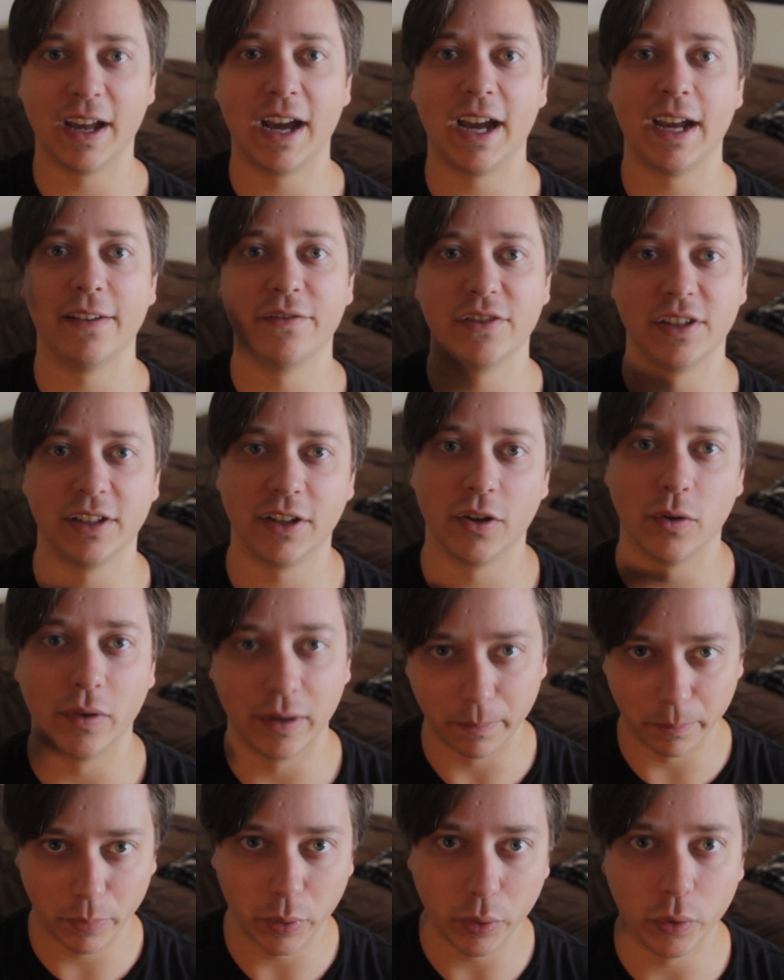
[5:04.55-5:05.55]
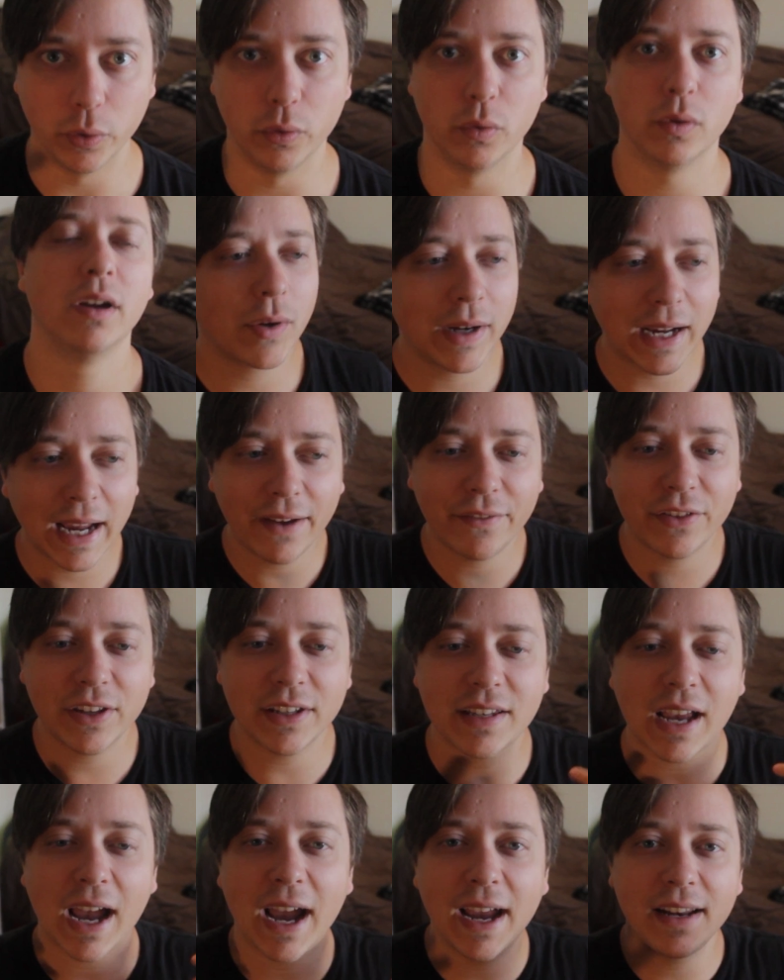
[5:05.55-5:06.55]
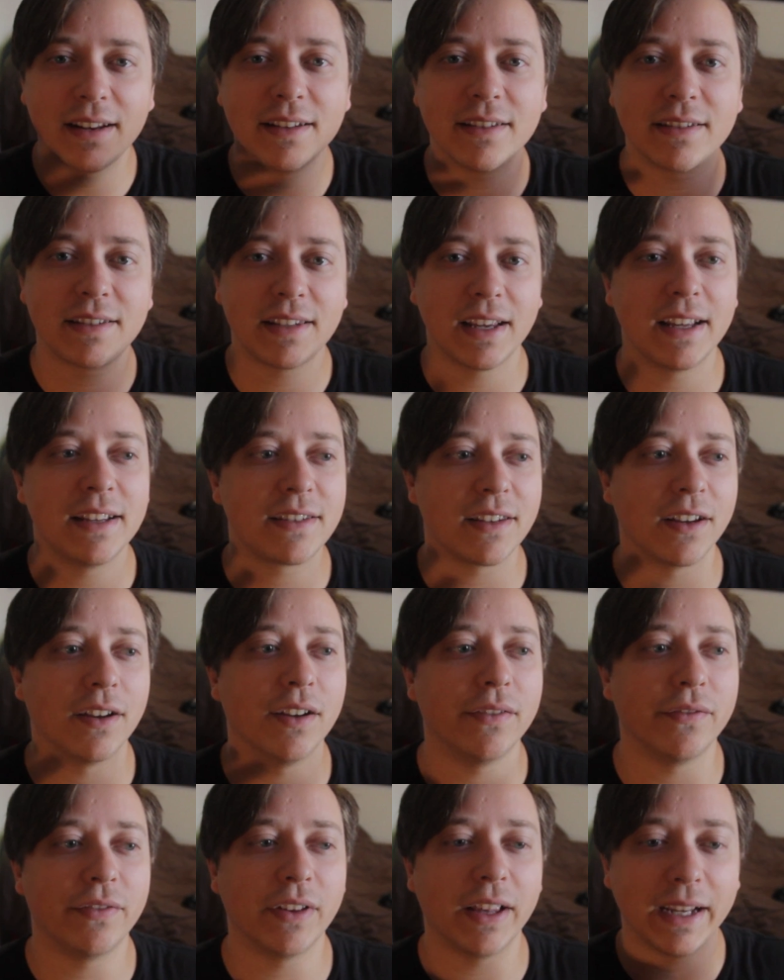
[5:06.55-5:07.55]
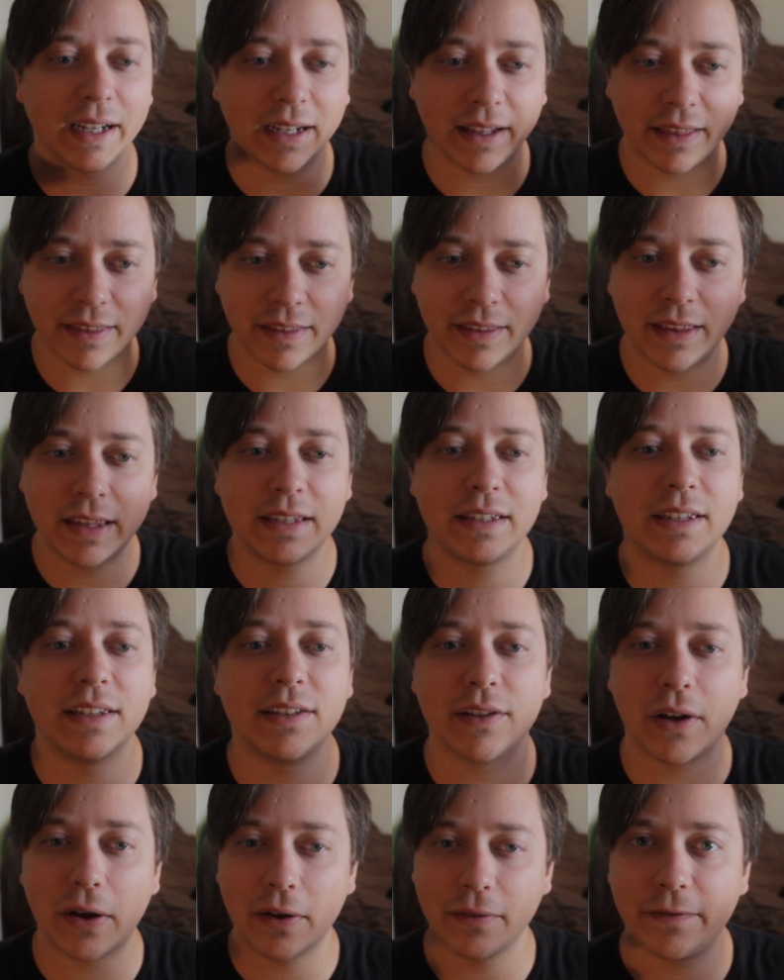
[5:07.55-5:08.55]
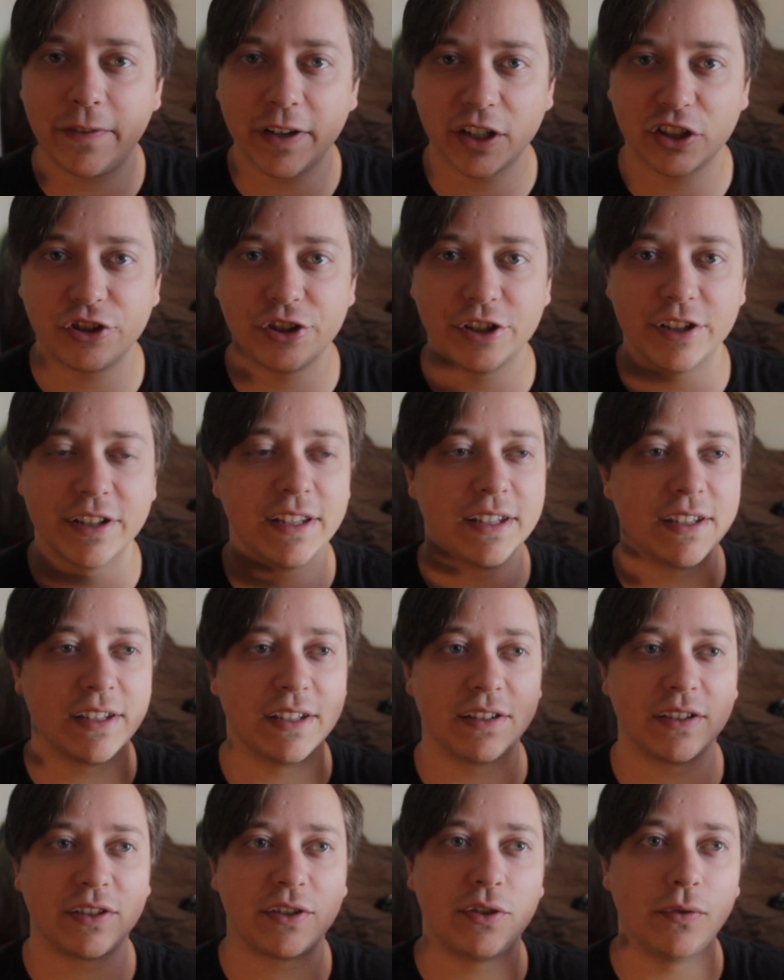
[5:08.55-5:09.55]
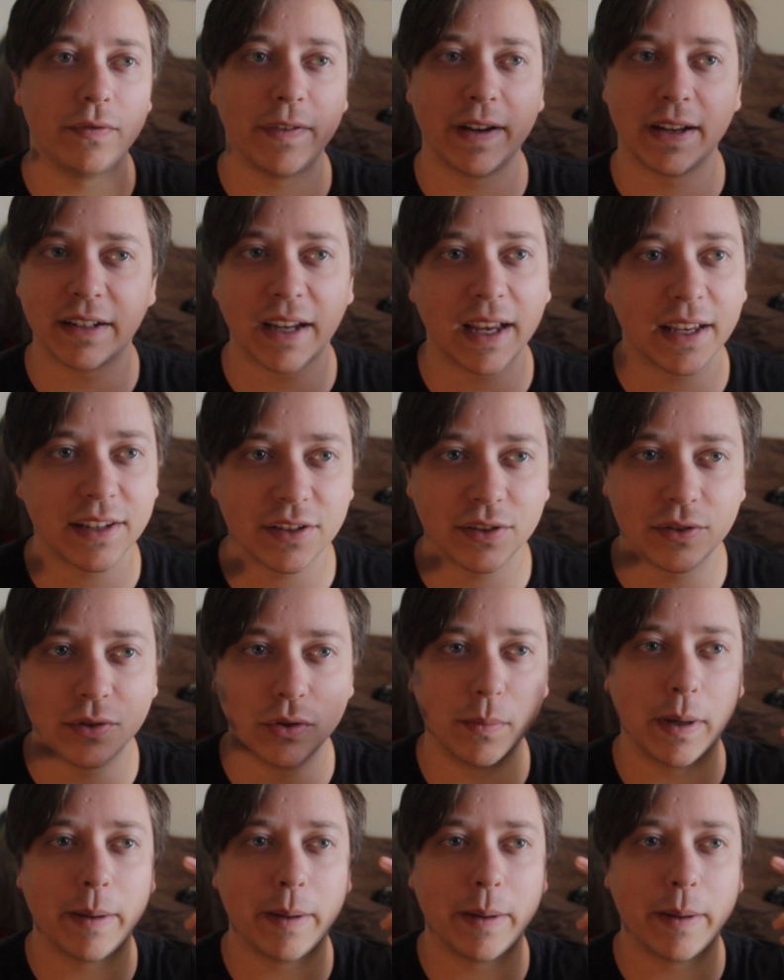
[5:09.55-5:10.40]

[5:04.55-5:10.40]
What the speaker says: knives and going boo. So I have this heightened sense of like, this is all fiction, this is too fantastical.